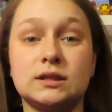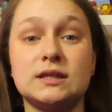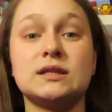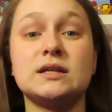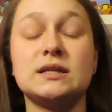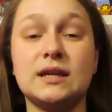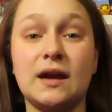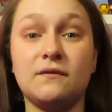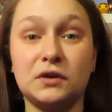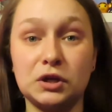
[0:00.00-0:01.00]
Disney
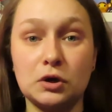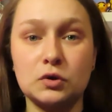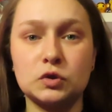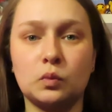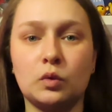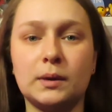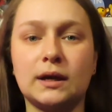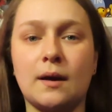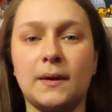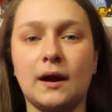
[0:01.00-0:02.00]
Day videos will be
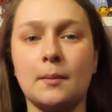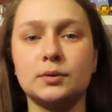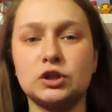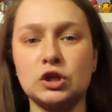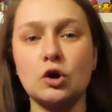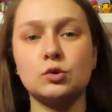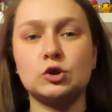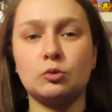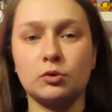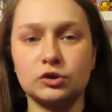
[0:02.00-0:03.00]
coming up so
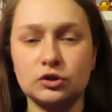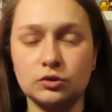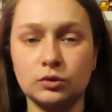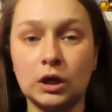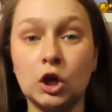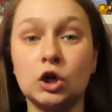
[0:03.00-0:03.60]
super soon.